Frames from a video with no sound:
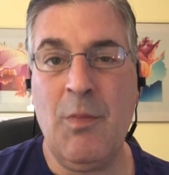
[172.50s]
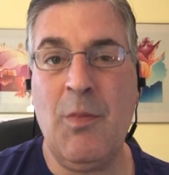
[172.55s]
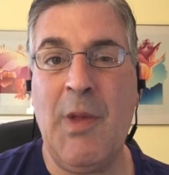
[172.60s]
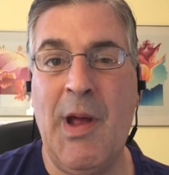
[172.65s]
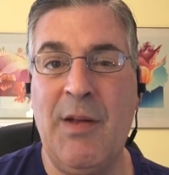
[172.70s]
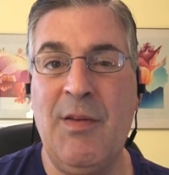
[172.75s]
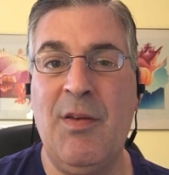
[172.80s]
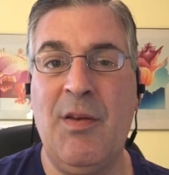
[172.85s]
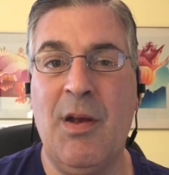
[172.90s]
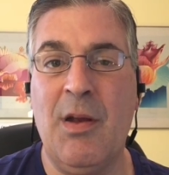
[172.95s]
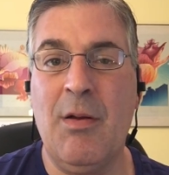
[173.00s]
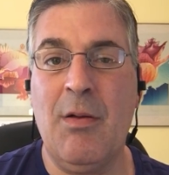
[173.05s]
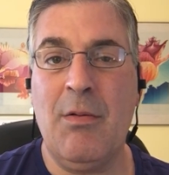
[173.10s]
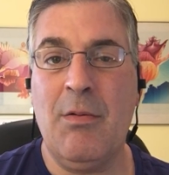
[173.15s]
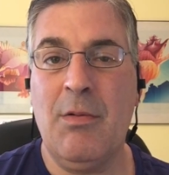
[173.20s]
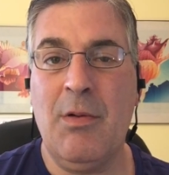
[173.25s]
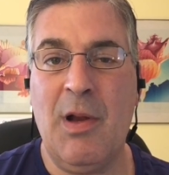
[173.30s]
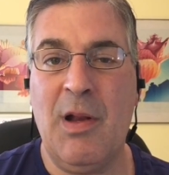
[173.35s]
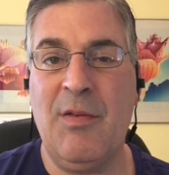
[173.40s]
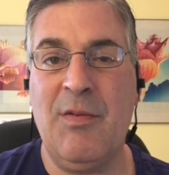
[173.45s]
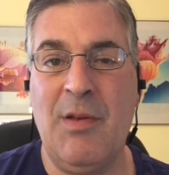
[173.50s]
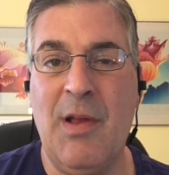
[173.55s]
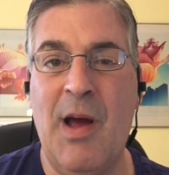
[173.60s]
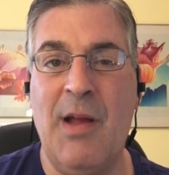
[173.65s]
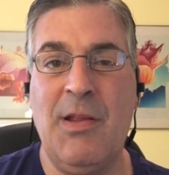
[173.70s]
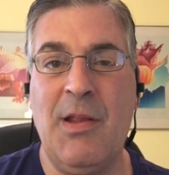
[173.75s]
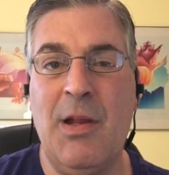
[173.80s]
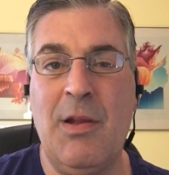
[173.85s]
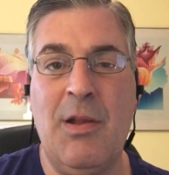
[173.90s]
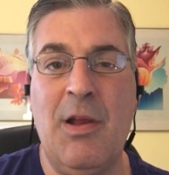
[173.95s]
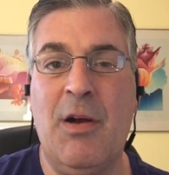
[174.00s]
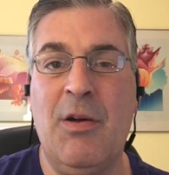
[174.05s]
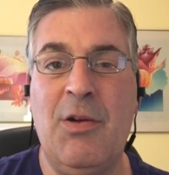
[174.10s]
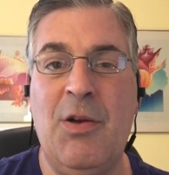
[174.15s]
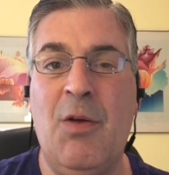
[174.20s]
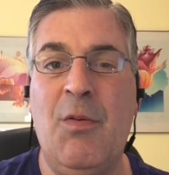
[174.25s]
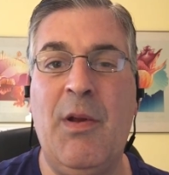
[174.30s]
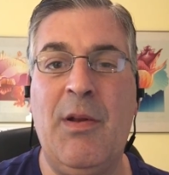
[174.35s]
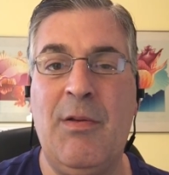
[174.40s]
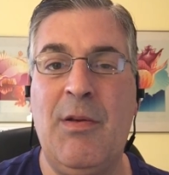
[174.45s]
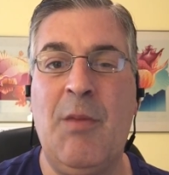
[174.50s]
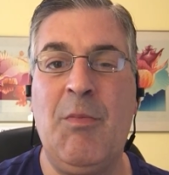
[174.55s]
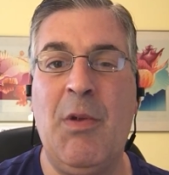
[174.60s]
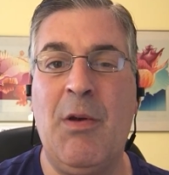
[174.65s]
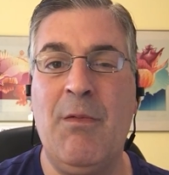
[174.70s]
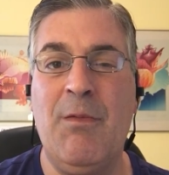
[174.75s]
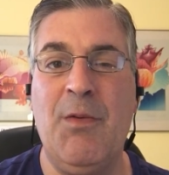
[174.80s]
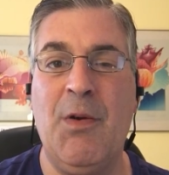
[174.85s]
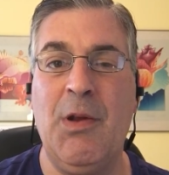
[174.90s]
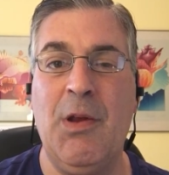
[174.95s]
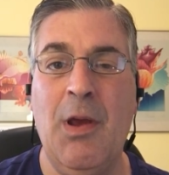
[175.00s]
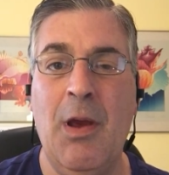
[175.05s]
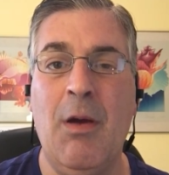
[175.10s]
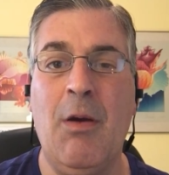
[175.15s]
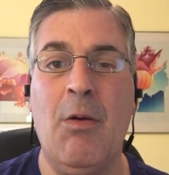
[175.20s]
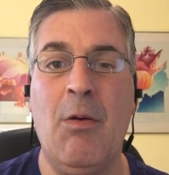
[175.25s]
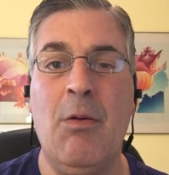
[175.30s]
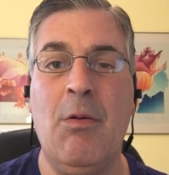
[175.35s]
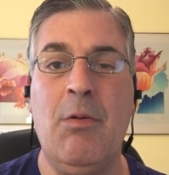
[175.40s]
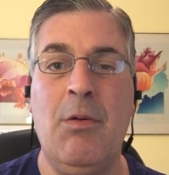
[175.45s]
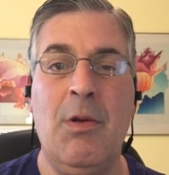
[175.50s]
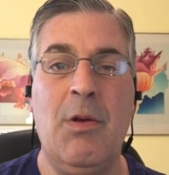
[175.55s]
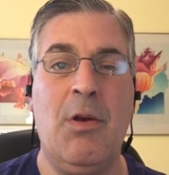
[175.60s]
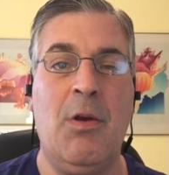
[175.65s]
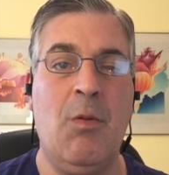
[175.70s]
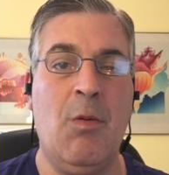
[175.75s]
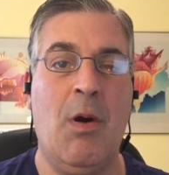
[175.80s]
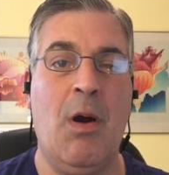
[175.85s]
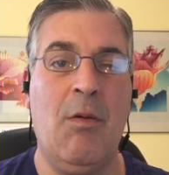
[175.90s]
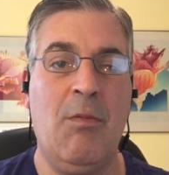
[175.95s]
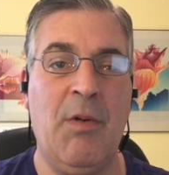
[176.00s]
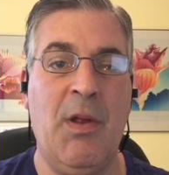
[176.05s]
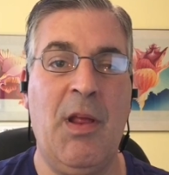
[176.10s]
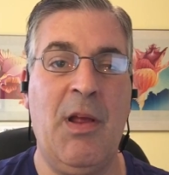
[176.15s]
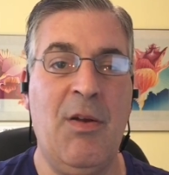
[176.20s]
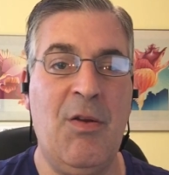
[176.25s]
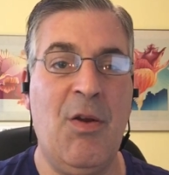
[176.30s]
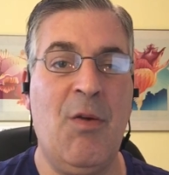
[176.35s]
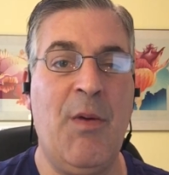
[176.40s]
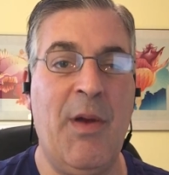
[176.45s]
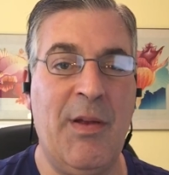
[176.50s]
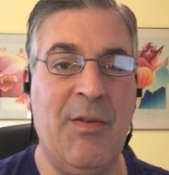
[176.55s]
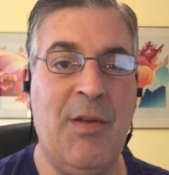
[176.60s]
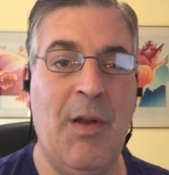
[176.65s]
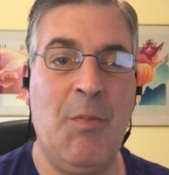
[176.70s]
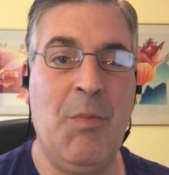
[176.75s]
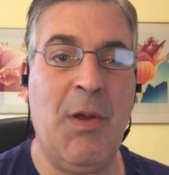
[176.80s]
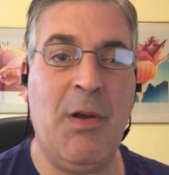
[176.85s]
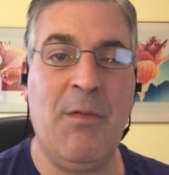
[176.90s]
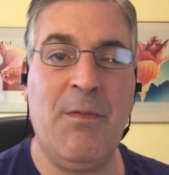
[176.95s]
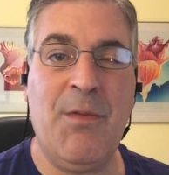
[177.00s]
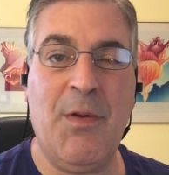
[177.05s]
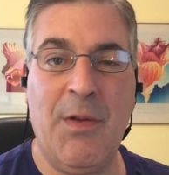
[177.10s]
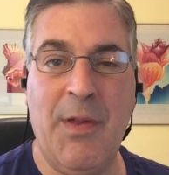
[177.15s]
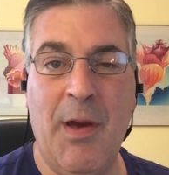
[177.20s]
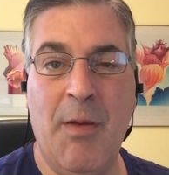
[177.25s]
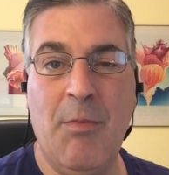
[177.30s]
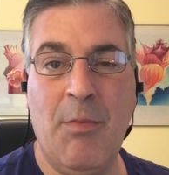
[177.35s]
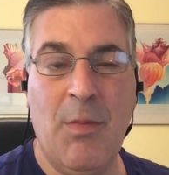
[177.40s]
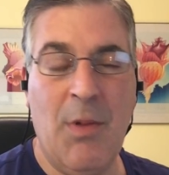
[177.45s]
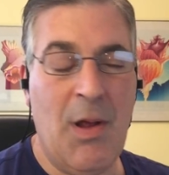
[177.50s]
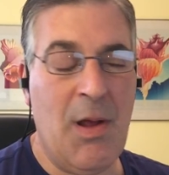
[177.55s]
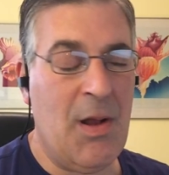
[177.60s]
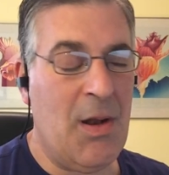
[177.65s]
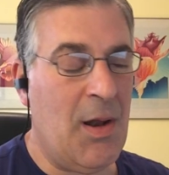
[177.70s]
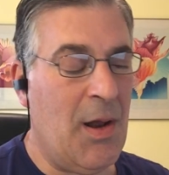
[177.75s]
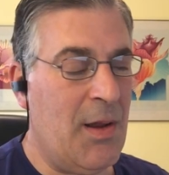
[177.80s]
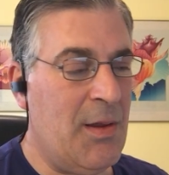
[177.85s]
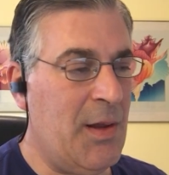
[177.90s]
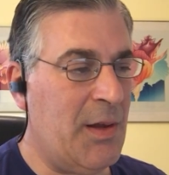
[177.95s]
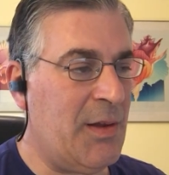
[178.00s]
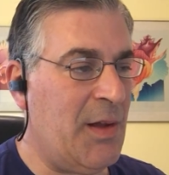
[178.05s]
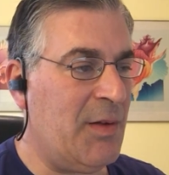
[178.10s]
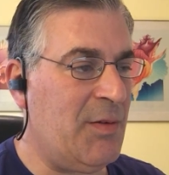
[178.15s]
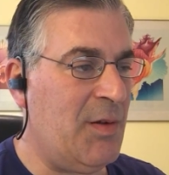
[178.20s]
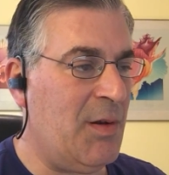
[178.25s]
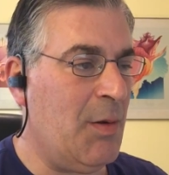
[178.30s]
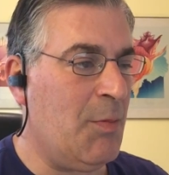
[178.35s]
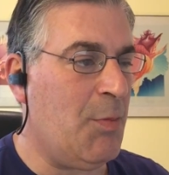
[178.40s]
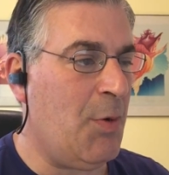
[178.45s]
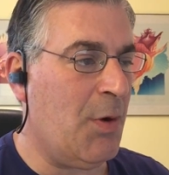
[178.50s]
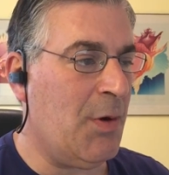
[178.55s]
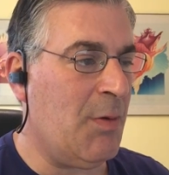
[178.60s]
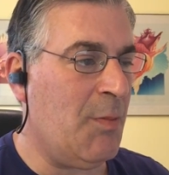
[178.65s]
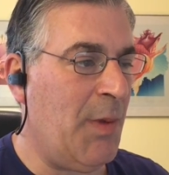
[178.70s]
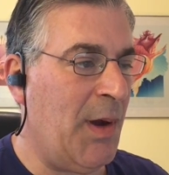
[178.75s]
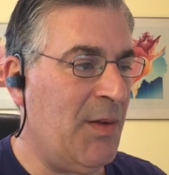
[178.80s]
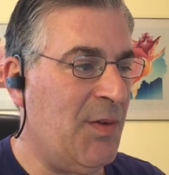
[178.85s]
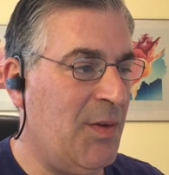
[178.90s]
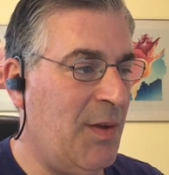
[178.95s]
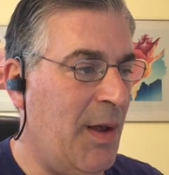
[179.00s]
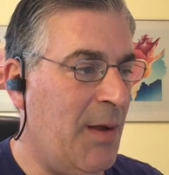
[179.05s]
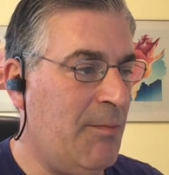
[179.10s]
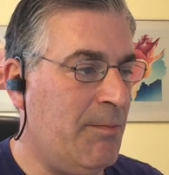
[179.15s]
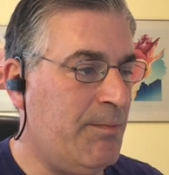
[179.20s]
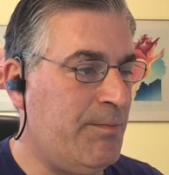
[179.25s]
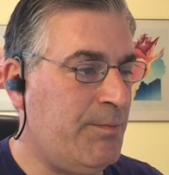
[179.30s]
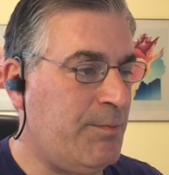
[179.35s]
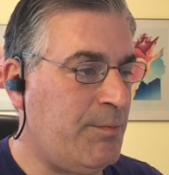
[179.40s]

That's it. It's not that they're doing something for you. You are really doing something for them. And I think that's an important mindset.